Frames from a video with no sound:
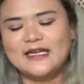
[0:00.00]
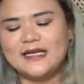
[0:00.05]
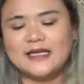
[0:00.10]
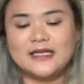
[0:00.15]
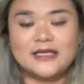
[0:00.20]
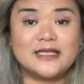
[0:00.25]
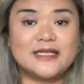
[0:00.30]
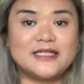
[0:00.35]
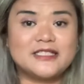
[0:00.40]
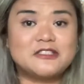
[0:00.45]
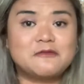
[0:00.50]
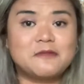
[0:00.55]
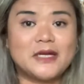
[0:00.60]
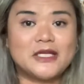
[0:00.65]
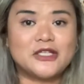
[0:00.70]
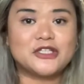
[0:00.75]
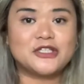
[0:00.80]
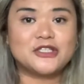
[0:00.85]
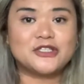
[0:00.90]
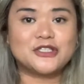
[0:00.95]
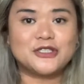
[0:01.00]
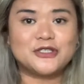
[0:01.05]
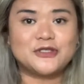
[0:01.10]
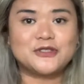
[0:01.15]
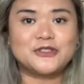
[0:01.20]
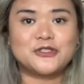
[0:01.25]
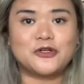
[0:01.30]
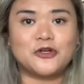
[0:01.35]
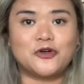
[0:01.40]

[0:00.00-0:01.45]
that it's better to use